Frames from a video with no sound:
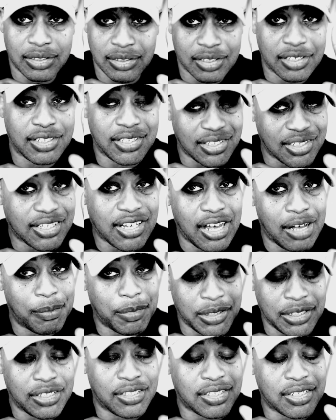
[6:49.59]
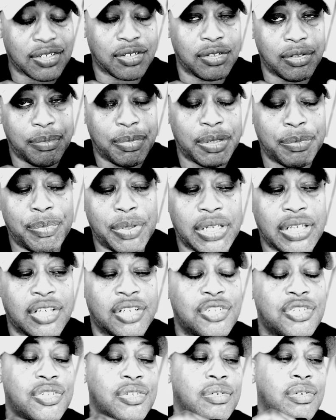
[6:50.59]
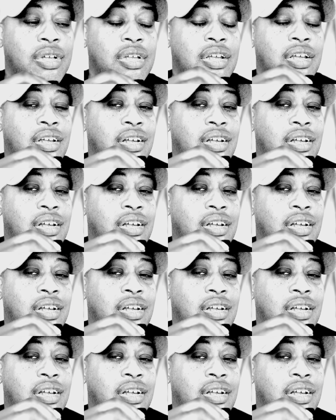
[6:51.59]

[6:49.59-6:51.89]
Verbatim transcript: this is coming. This is going to be a big issue.